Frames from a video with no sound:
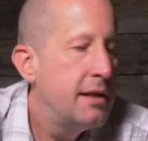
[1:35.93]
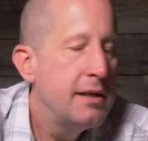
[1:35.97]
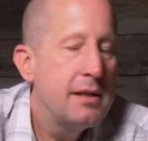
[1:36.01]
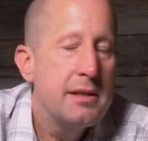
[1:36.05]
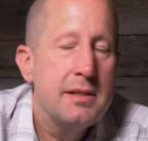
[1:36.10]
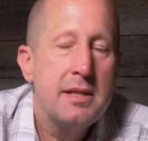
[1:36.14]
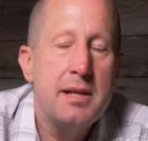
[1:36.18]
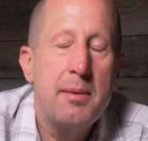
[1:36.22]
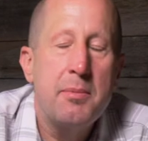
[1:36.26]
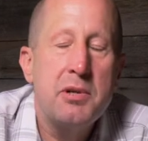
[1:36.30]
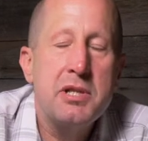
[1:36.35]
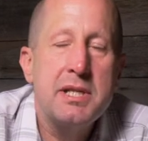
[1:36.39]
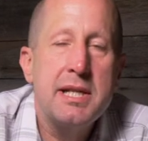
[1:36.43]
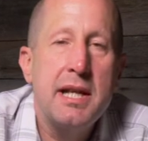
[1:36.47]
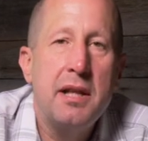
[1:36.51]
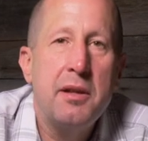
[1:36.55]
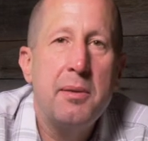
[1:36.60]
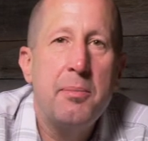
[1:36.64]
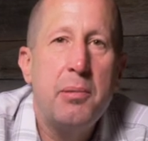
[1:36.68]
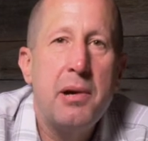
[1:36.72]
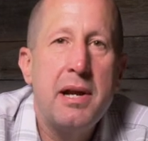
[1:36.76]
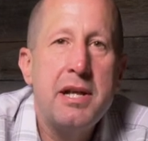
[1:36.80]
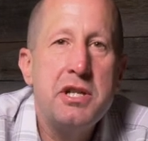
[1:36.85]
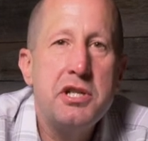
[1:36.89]
Summer
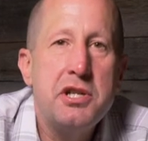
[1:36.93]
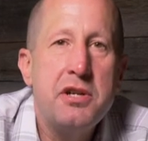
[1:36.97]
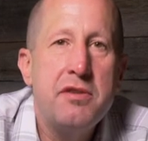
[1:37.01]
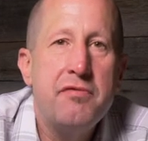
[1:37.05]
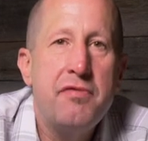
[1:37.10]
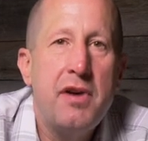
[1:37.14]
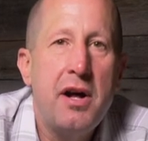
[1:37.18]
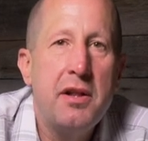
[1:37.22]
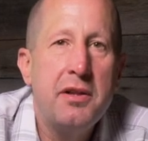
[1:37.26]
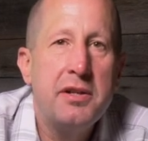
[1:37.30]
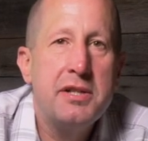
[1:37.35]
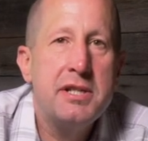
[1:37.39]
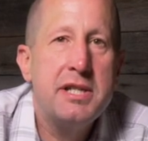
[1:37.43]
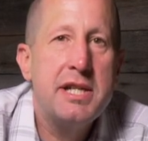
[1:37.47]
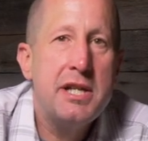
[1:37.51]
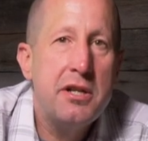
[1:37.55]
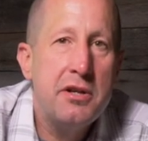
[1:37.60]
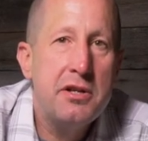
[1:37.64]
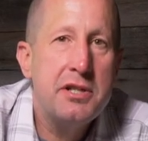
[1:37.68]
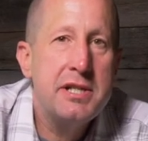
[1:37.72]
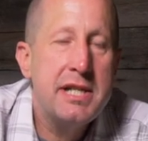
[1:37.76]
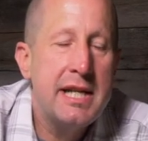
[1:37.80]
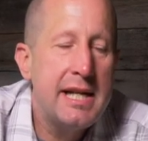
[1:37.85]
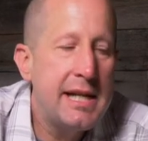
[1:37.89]
Celebration
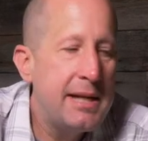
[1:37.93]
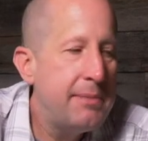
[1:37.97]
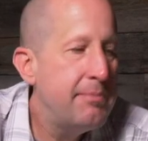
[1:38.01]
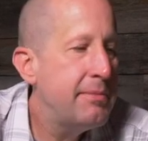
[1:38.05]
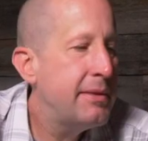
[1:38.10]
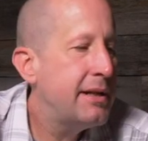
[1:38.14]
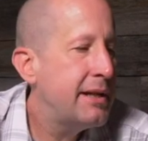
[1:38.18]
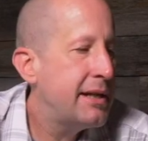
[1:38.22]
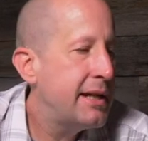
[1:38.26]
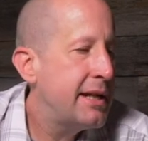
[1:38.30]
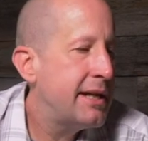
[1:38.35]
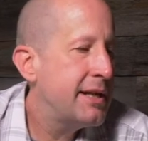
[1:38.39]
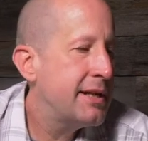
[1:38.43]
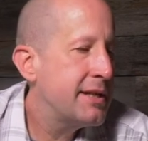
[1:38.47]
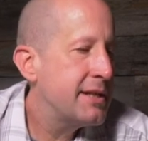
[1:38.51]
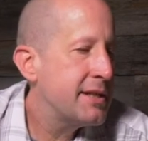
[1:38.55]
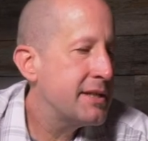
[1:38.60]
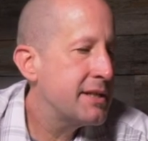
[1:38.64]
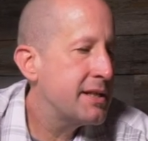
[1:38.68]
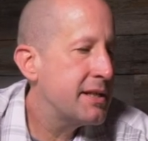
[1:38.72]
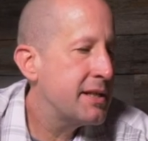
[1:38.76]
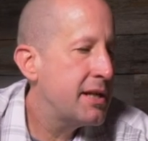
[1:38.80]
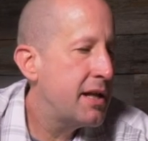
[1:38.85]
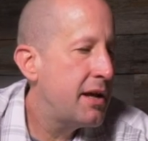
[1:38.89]
Volunteer Team
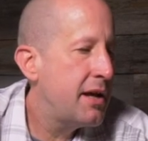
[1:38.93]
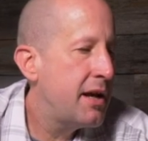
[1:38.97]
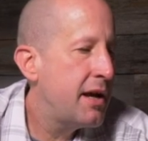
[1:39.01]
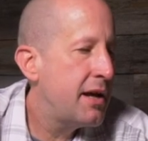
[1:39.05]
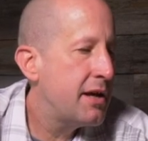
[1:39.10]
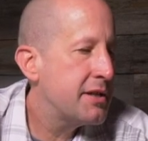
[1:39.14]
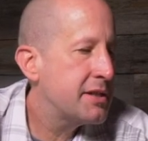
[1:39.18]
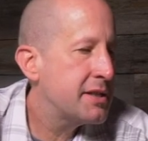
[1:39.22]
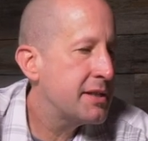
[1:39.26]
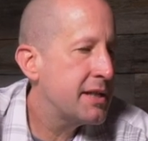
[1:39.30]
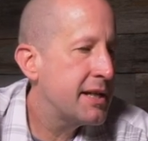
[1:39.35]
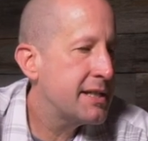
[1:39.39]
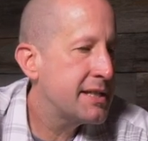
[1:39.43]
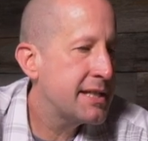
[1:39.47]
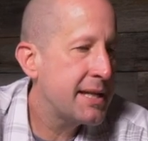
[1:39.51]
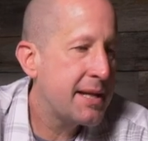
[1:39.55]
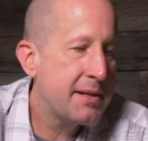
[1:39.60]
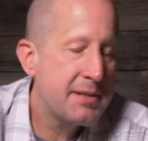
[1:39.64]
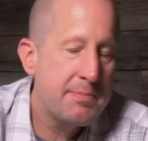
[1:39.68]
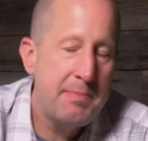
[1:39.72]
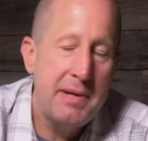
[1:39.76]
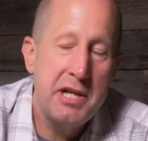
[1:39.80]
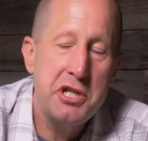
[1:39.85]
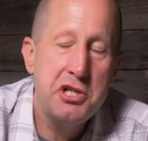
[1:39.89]
is, uh, as
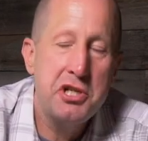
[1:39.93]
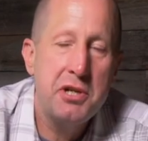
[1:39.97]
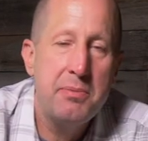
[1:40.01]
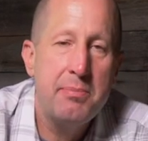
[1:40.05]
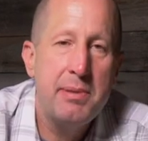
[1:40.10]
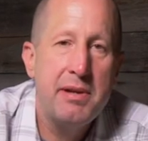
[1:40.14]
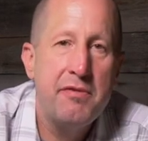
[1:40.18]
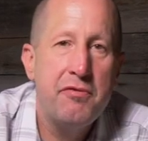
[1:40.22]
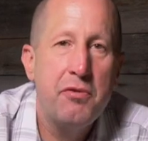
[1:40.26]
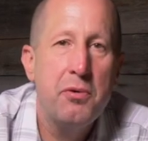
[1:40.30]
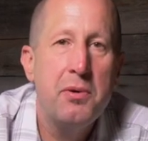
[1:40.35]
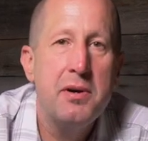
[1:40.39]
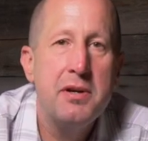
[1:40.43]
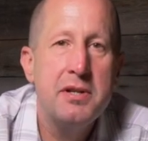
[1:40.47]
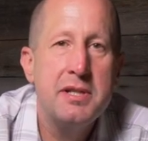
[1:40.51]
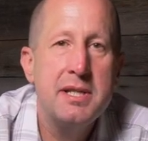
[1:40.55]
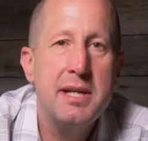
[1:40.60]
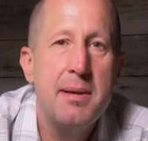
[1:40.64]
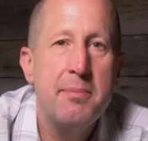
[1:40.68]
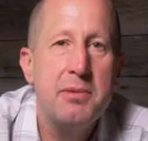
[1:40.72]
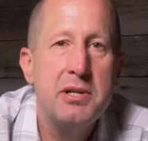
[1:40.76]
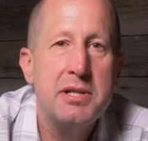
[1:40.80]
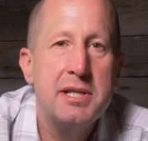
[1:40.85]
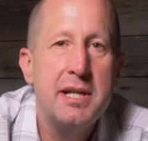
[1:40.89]
I mentioned before,
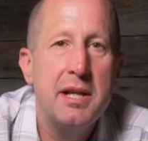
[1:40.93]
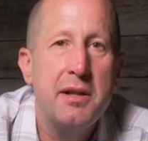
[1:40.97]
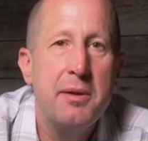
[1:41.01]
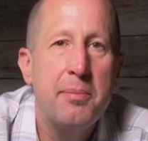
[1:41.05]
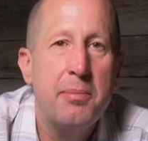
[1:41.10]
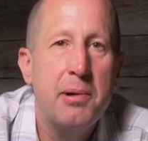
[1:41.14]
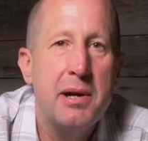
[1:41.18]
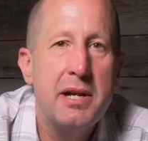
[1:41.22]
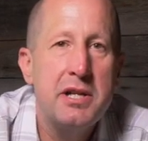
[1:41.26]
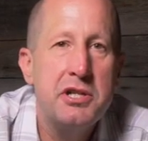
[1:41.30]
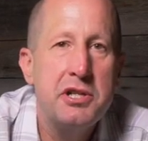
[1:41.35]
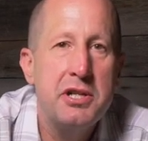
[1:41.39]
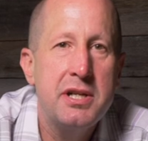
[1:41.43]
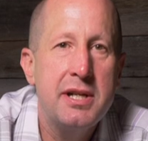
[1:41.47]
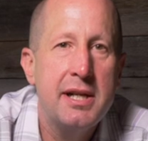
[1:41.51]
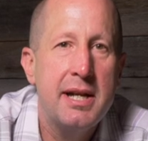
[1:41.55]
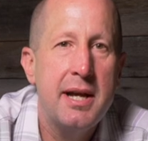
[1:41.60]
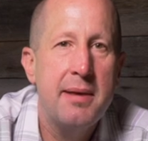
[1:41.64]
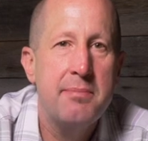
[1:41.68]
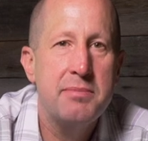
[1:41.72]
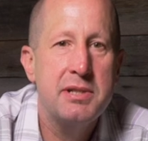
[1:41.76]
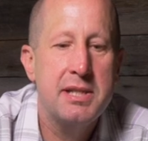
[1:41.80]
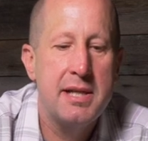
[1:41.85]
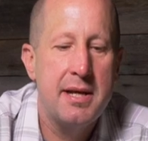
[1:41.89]
Summer Celebration
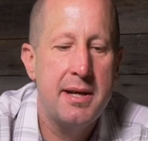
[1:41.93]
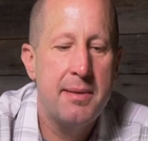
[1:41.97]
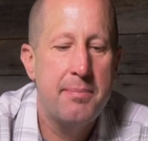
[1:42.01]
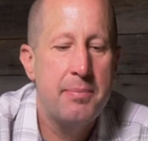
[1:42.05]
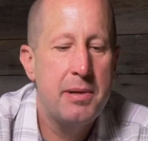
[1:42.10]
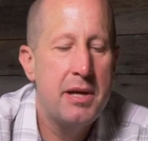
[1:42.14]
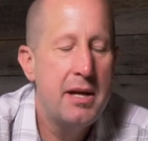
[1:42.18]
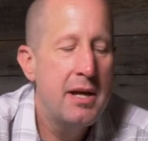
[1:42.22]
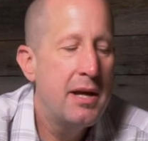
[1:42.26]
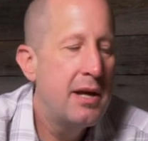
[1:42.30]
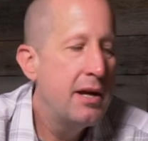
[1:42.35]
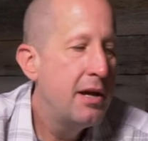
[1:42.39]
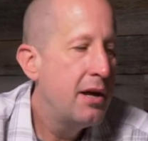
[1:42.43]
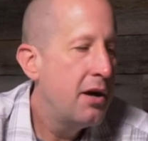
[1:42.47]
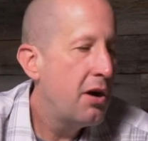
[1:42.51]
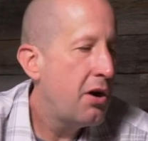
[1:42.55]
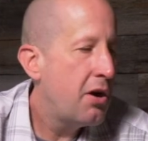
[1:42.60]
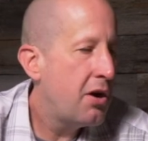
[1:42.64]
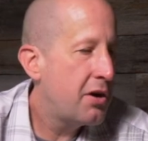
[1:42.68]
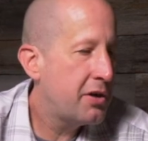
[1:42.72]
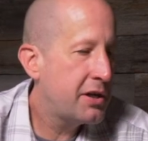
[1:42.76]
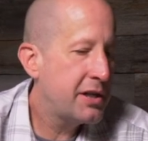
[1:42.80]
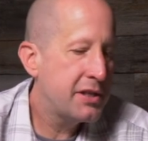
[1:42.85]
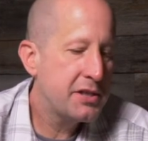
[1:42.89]
comes up
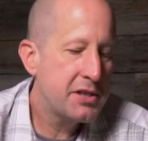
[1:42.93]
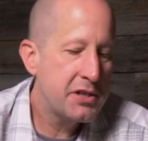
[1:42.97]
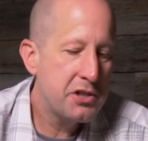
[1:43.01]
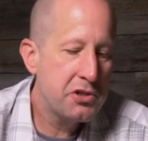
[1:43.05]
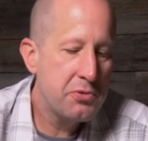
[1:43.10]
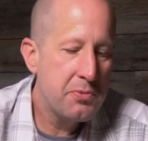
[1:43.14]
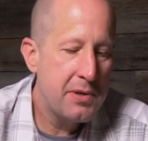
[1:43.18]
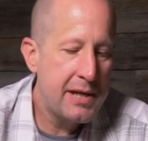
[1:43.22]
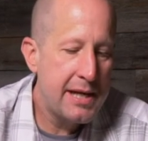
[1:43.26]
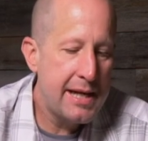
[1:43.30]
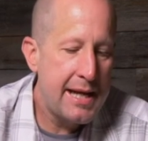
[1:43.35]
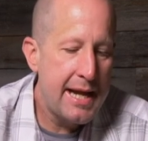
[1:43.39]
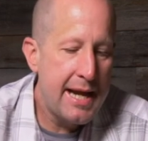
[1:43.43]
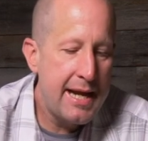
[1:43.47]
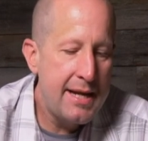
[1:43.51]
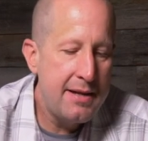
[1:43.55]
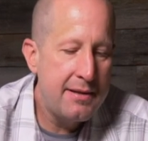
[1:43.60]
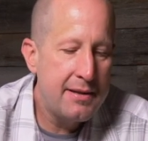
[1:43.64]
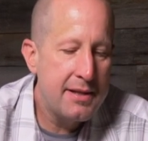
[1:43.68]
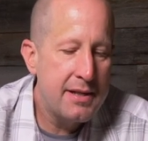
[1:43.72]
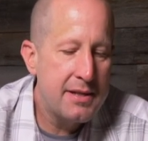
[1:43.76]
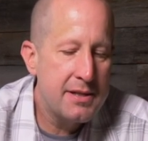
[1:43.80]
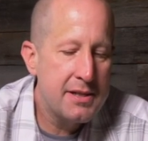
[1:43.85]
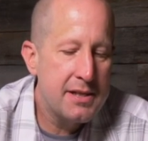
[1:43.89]
August the
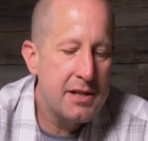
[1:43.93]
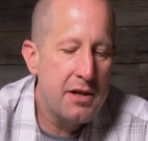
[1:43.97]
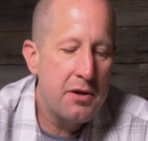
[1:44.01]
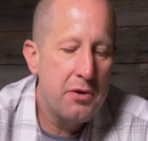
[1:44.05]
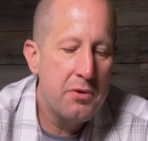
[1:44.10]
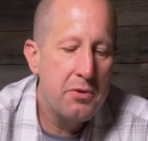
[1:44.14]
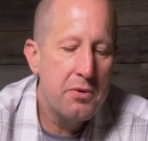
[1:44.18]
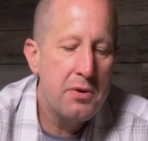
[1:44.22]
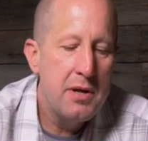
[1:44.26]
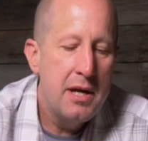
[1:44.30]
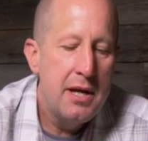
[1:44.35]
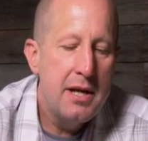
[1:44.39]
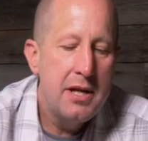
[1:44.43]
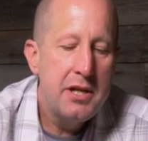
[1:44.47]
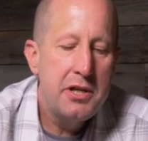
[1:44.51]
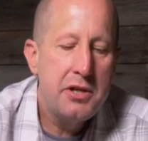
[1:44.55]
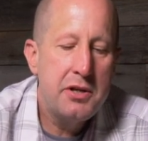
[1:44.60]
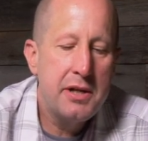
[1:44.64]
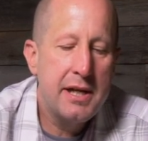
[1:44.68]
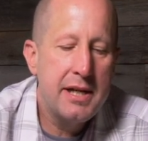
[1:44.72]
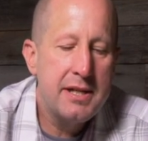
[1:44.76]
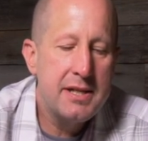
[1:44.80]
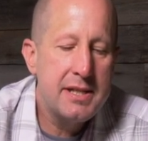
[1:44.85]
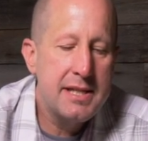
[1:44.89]
twenty-eighth, and so
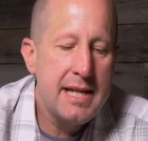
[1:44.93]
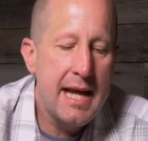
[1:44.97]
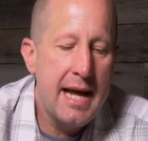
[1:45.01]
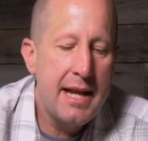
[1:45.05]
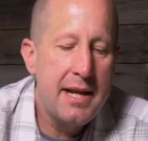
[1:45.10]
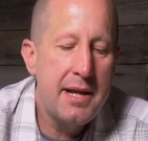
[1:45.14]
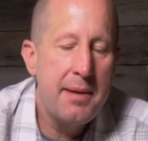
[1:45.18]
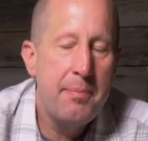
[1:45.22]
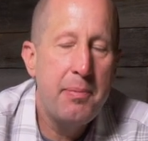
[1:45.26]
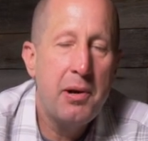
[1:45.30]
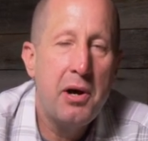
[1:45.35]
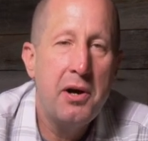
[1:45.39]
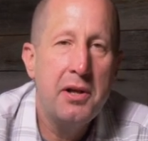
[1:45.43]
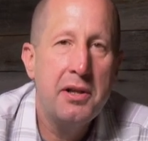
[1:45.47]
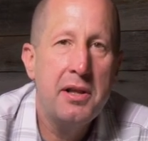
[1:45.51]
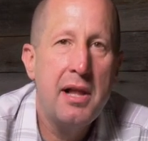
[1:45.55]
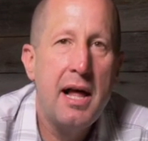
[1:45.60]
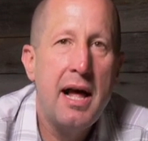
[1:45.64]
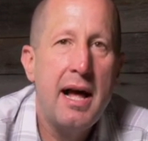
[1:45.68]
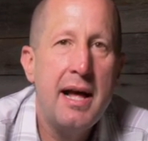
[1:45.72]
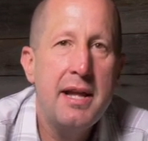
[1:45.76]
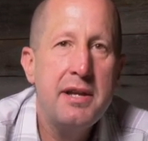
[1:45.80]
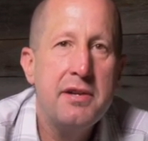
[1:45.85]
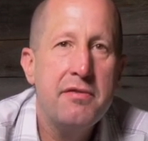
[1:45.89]
you can sign up
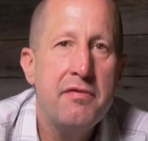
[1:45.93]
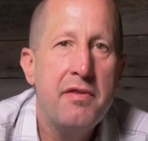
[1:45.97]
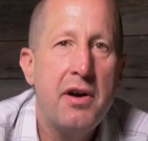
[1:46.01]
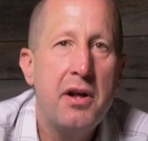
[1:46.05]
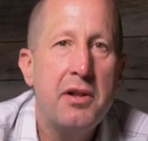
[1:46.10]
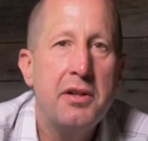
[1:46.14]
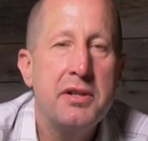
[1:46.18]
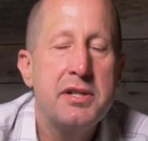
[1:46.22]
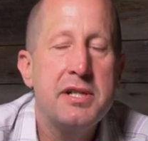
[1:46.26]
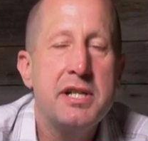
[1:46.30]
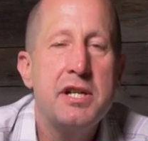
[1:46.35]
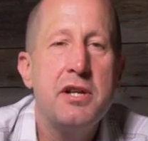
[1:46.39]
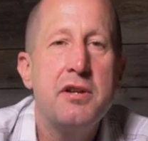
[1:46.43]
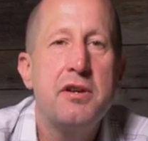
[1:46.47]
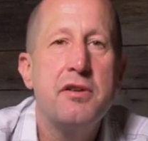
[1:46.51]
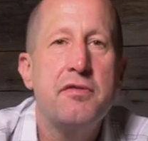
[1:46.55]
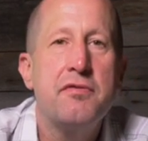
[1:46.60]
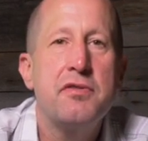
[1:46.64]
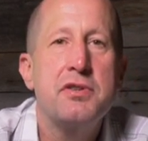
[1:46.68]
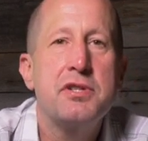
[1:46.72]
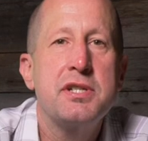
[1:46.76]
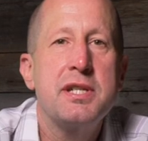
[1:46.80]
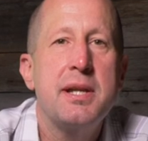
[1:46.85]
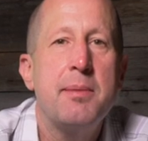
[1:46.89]
online to volunteer
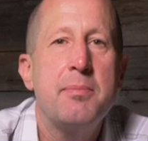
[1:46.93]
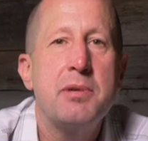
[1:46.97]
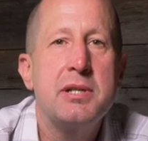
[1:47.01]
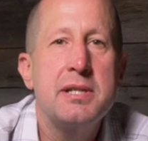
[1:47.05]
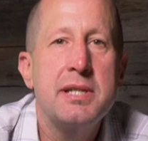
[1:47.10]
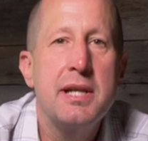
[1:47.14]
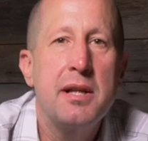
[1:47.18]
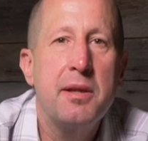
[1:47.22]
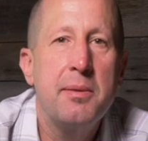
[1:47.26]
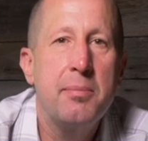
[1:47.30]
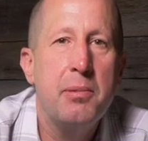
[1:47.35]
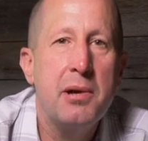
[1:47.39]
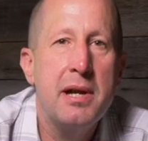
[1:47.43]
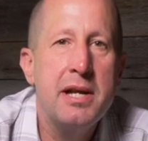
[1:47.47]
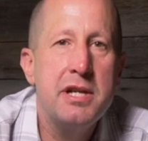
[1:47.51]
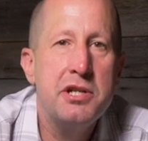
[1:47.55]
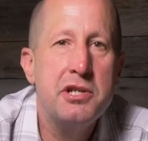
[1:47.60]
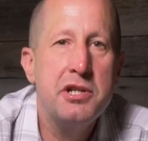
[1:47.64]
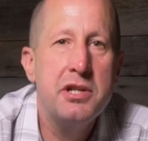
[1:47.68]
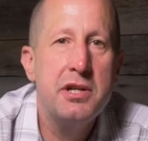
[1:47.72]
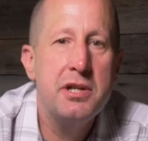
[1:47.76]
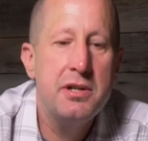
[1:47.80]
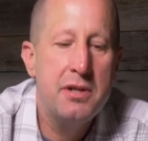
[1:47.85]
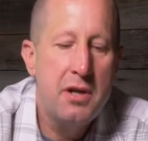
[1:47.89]
for Summer
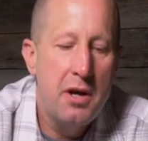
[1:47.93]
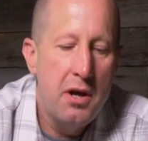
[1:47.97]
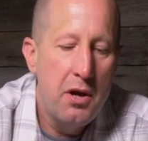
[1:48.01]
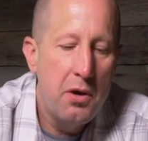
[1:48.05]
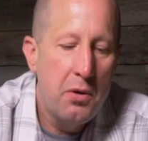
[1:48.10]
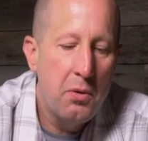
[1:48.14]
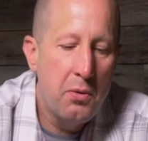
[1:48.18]
Celebration,